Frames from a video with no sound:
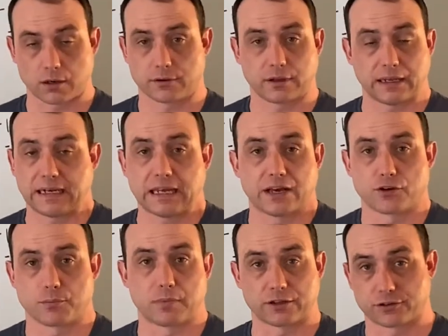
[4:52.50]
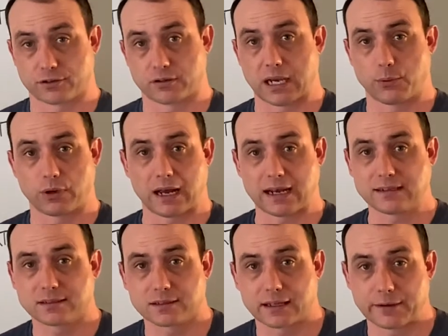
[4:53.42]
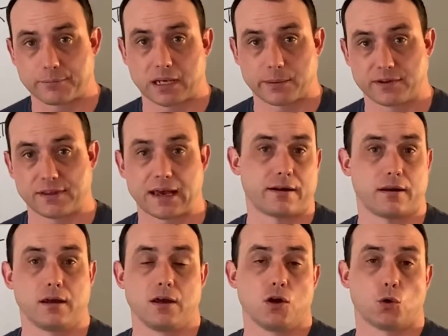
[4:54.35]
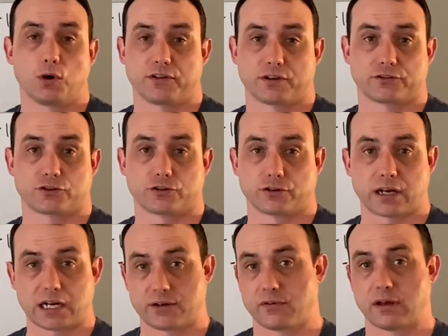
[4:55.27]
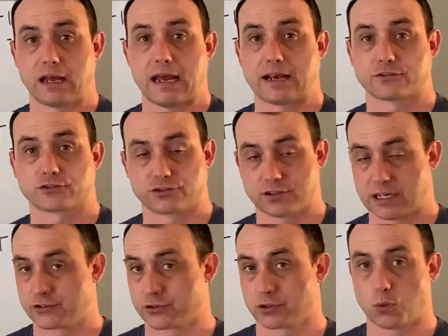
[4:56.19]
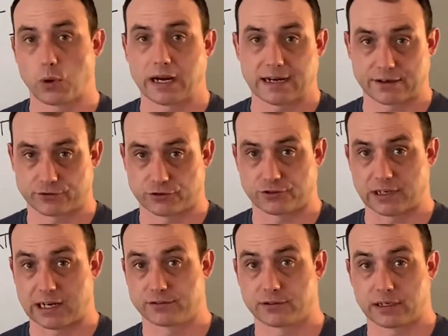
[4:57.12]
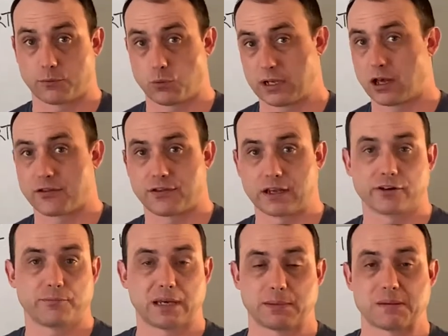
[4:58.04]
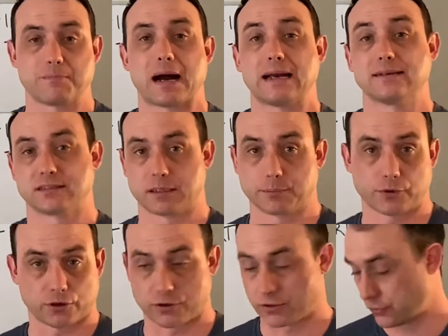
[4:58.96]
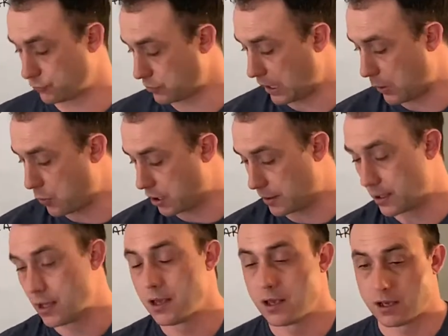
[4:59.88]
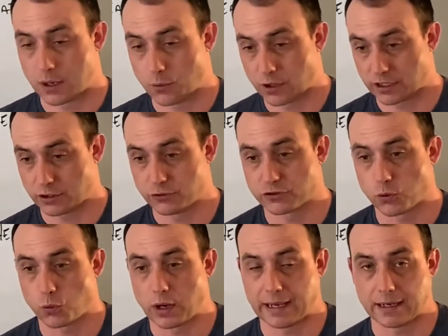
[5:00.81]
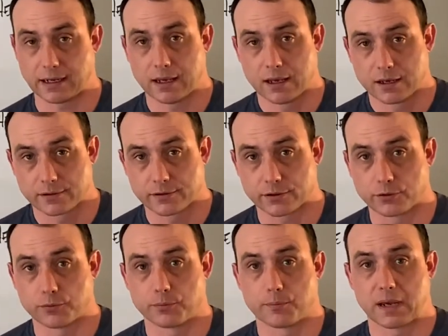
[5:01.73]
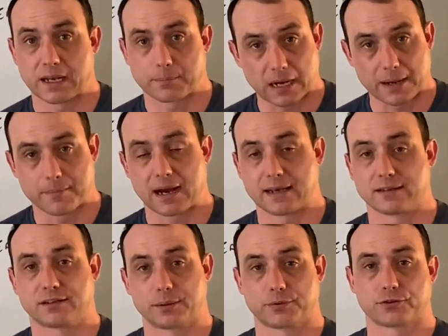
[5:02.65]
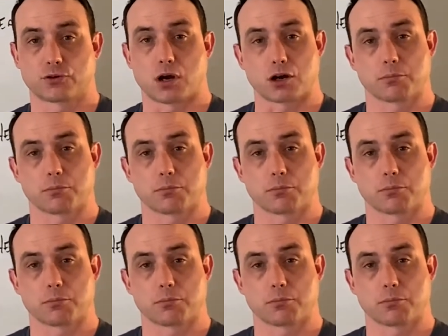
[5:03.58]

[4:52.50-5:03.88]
any other muscle, I would isolate maybe that with a certain kind of exercise or a weight exercise. Like we all think of maybe bicep curls, where I want to use a weight to make my biceps strong,